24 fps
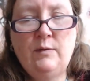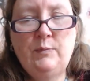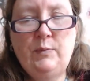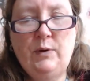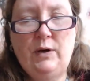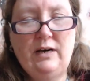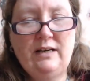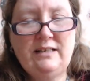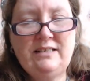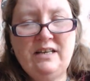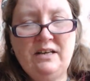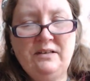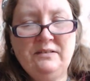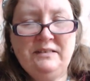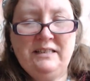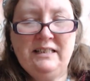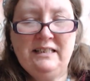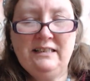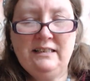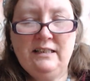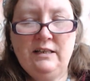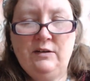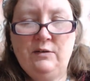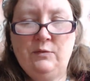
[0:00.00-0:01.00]
but I don't
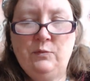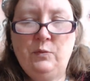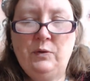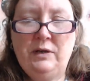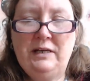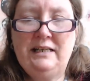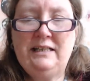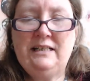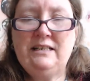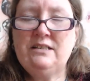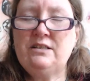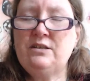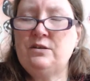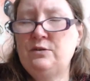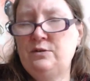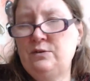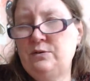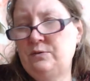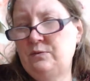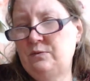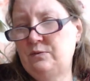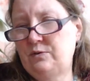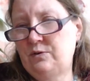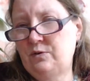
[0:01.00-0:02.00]
think they're willing
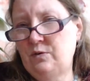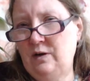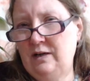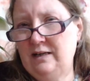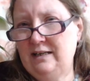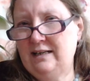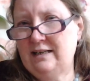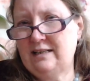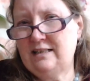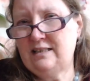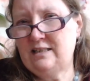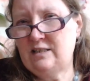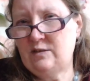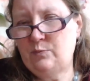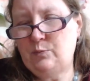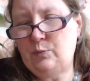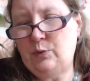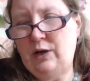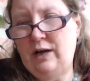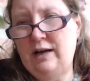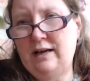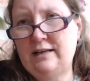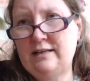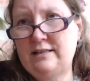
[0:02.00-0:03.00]
to quite
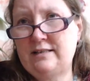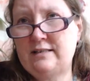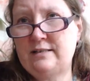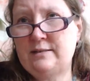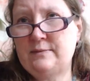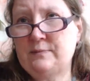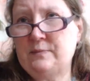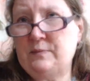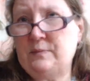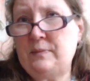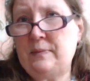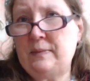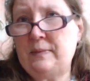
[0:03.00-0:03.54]
express